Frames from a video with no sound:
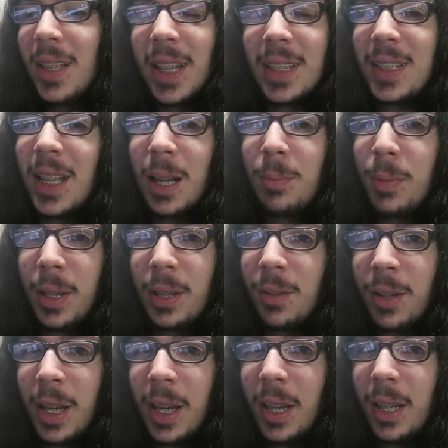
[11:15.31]
that's not me,
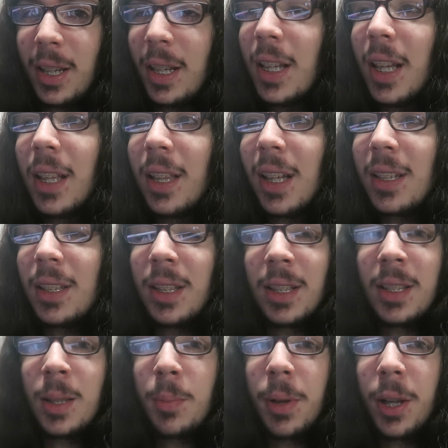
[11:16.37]
okay? And that, the
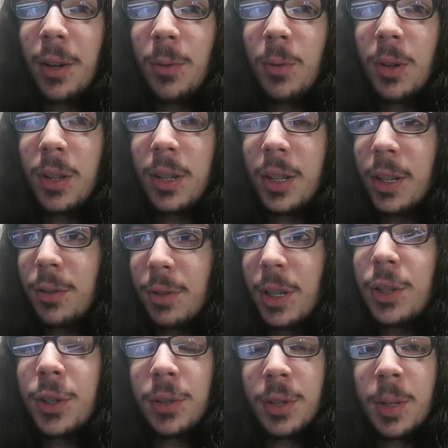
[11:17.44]
tomato one, the
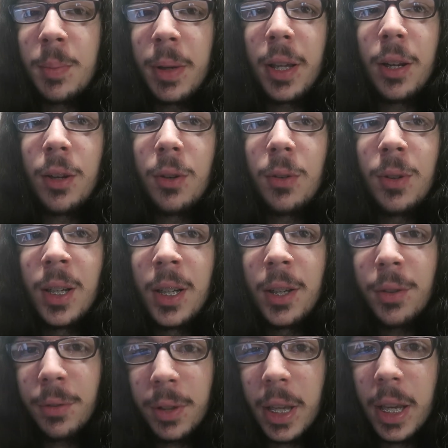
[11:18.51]
original tomato
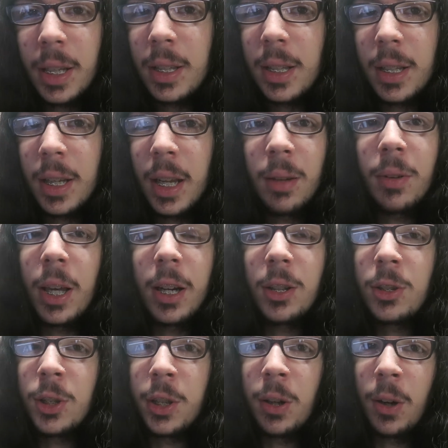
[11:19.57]
V8 didn't have
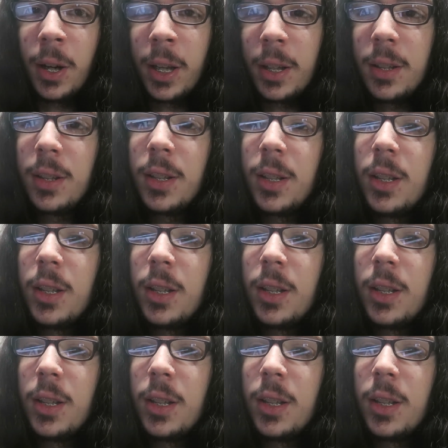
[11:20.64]
energy on it.